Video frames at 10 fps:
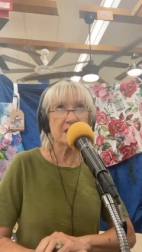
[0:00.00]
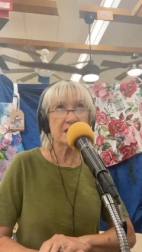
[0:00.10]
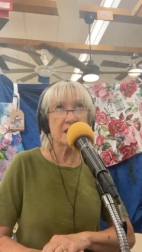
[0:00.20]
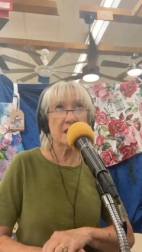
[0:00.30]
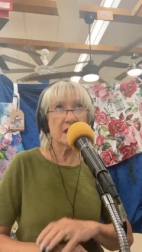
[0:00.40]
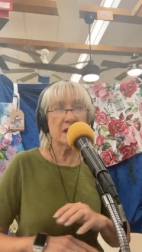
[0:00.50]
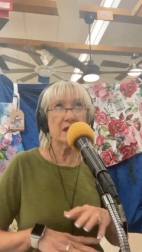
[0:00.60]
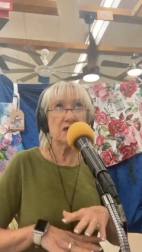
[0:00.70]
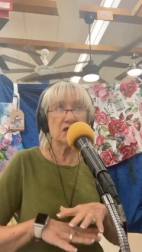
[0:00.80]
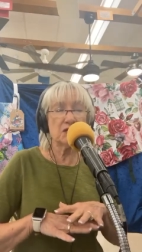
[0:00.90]
is
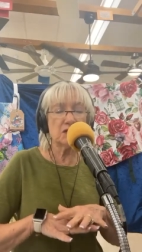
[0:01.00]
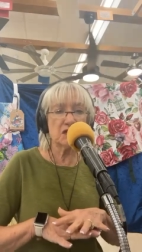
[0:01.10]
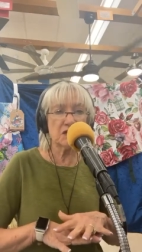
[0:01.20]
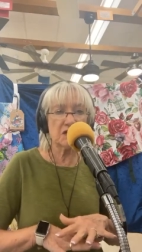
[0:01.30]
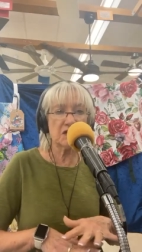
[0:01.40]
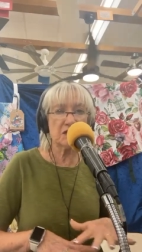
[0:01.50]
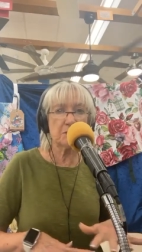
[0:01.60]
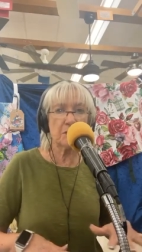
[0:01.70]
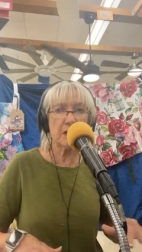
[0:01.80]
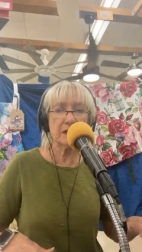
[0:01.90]
you just
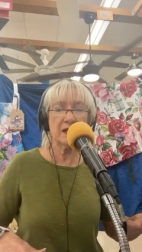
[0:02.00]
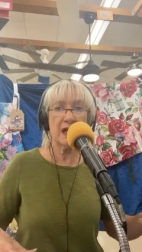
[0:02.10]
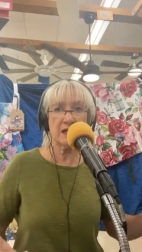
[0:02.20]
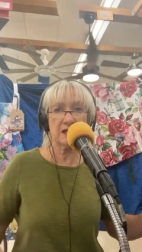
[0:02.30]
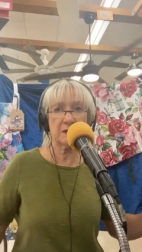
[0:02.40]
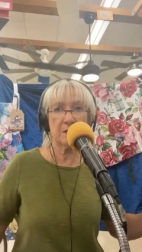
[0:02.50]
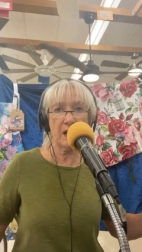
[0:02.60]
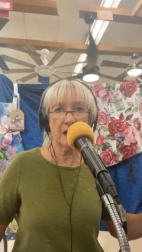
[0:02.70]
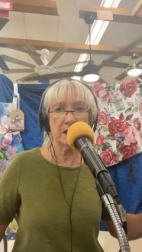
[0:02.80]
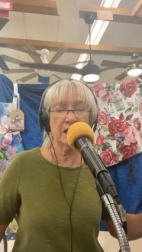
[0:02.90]
spread that
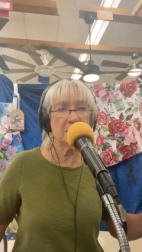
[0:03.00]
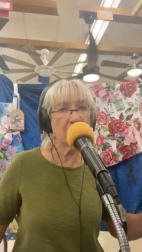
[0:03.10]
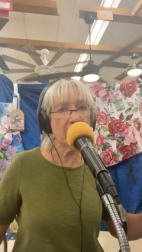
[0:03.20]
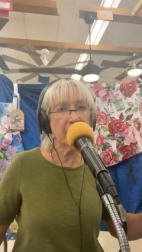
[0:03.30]
spot. It